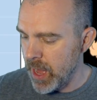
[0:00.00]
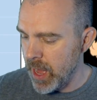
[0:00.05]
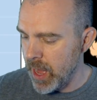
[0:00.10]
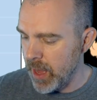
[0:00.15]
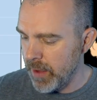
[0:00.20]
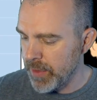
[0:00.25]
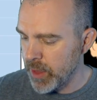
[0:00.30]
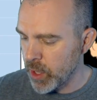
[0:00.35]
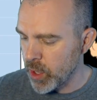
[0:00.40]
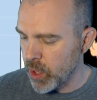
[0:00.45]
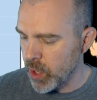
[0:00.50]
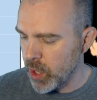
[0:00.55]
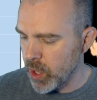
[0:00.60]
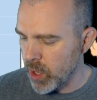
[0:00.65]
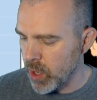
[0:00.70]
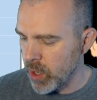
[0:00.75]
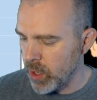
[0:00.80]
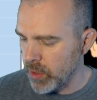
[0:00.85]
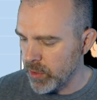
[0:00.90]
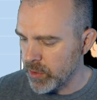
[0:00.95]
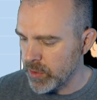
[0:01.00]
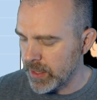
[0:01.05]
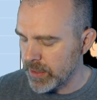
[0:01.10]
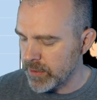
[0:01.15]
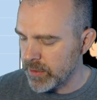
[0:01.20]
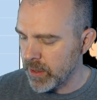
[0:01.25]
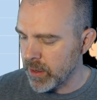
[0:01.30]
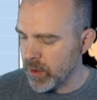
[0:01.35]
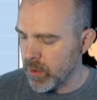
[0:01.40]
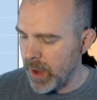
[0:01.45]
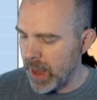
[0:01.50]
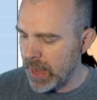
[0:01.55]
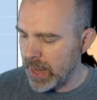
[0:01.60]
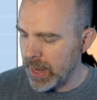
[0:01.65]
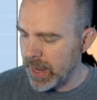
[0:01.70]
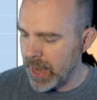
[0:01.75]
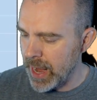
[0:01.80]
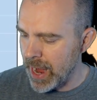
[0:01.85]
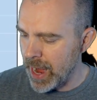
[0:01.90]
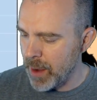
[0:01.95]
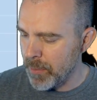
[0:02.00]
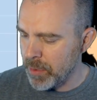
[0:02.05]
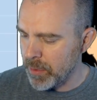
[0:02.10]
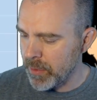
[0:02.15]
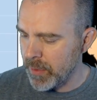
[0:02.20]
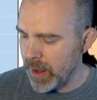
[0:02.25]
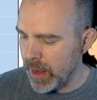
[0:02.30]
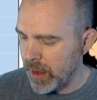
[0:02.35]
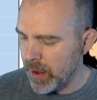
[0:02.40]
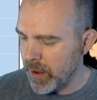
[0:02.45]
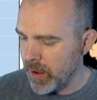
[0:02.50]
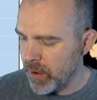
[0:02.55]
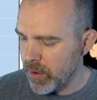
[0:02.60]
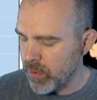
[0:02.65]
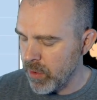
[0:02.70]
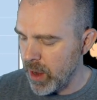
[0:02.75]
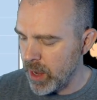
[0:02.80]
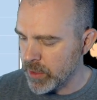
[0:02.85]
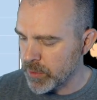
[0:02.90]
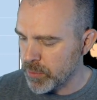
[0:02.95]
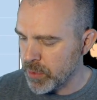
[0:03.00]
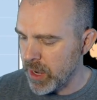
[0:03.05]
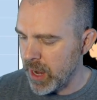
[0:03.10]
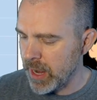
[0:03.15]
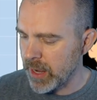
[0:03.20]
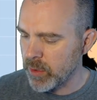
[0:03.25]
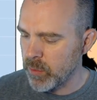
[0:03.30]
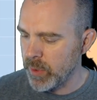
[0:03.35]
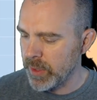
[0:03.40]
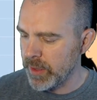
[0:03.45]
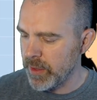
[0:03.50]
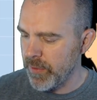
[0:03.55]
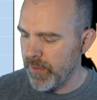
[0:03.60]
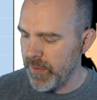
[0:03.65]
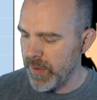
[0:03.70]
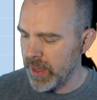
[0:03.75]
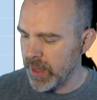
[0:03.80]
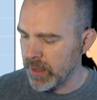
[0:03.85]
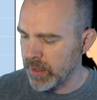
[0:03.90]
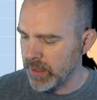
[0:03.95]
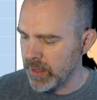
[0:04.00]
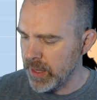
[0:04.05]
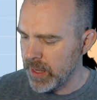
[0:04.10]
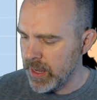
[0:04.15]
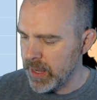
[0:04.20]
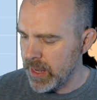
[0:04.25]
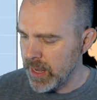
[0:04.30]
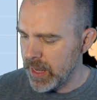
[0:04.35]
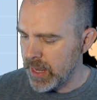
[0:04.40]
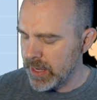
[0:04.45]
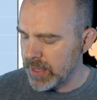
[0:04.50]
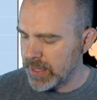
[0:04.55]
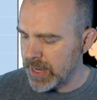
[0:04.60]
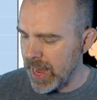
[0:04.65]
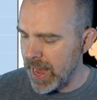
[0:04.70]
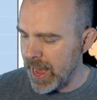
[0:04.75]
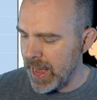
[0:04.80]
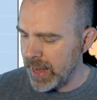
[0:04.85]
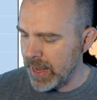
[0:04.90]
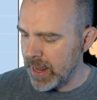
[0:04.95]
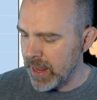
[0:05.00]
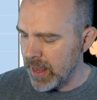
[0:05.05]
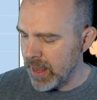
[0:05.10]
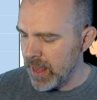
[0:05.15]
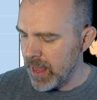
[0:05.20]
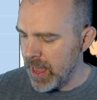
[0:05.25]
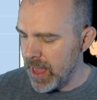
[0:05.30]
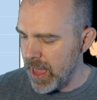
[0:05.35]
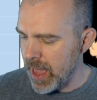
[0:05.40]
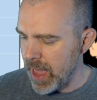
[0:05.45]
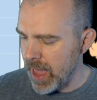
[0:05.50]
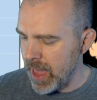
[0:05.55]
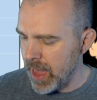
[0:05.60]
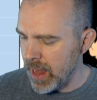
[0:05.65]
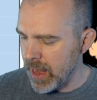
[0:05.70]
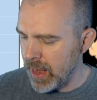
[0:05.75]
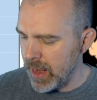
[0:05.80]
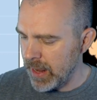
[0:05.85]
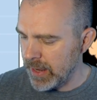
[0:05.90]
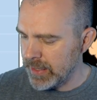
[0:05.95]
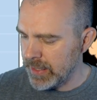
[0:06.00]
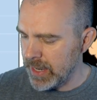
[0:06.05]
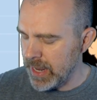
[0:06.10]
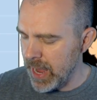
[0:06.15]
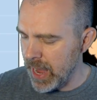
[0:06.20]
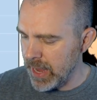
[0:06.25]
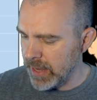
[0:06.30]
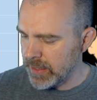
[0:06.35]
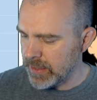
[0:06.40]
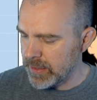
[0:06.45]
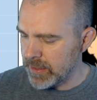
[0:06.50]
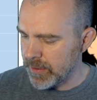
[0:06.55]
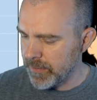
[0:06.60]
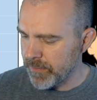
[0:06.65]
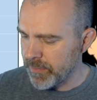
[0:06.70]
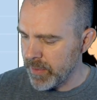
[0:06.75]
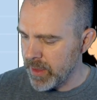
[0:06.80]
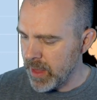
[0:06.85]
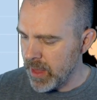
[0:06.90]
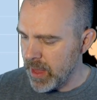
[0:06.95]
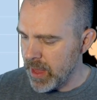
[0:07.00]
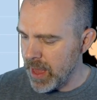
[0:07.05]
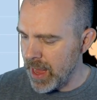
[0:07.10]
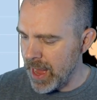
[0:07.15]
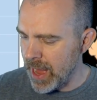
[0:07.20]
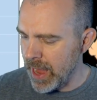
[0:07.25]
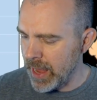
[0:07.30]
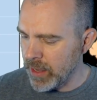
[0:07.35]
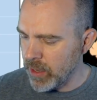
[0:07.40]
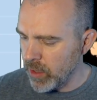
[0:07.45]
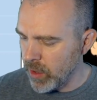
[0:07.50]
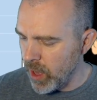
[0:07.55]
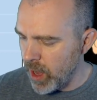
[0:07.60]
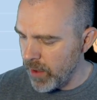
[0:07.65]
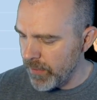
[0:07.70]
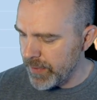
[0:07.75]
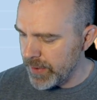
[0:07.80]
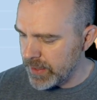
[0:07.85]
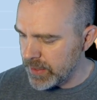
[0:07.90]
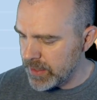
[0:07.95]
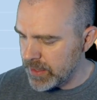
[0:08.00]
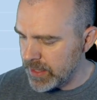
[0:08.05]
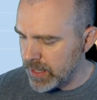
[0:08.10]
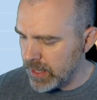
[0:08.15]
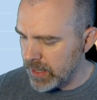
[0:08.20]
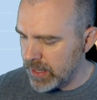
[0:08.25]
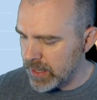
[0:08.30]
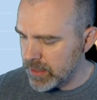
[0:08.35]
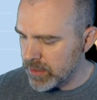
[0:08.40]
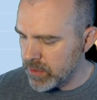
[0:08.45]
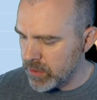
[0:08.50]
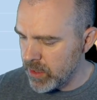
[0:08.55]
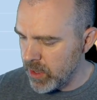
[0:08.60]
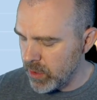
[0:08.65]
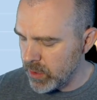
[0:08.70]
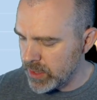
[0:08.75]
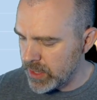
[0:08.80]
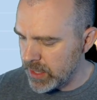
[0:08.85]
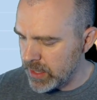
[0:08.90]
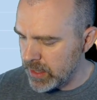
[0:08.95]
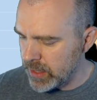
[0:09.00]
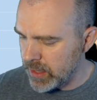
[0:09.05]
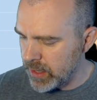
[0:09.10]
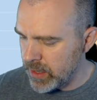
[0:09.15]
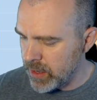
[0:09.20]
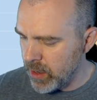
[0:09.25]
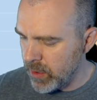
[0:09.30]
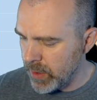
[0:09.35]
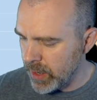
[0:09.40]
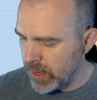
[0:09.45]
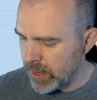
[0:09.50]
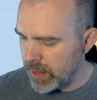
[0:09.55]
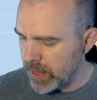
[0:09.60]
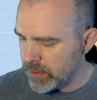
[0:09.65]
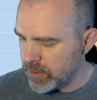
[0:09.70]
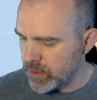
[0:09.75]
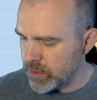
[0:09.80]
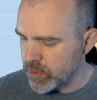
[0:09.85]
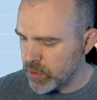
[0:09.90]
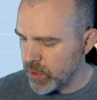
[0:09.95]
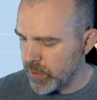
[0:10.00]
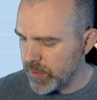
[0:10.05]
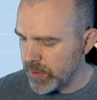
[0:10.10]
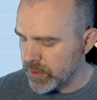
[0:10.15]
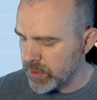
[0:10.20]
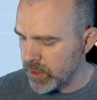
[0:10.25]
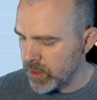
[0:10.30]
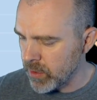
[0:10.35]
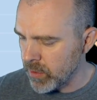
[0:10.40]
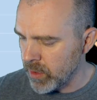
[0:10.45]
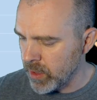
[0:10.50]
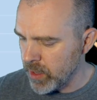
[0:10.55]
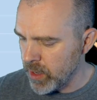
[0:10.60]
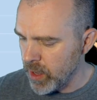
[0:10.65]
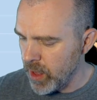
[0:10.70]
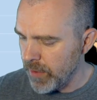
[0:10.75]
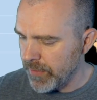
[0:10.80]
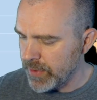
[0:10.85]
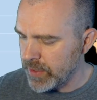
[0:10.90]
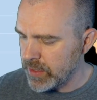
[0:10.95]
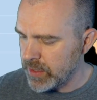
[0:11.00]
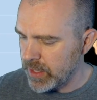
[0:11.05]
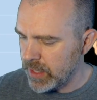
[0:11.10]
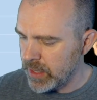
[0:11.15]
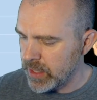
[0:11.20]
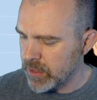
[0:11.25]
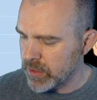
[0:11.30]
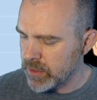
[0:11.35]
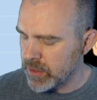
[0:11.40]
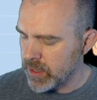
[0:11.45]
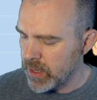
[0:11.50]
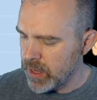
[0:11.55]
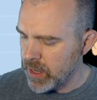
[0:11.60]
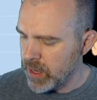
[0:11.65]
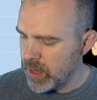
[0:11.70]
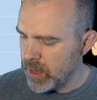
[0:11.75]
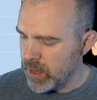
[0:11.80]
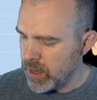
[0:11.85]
of the curl, so that's the gradient operator, cross product with the field, dot n ds. And you'll often see this noted, that's the surface integral. You often see this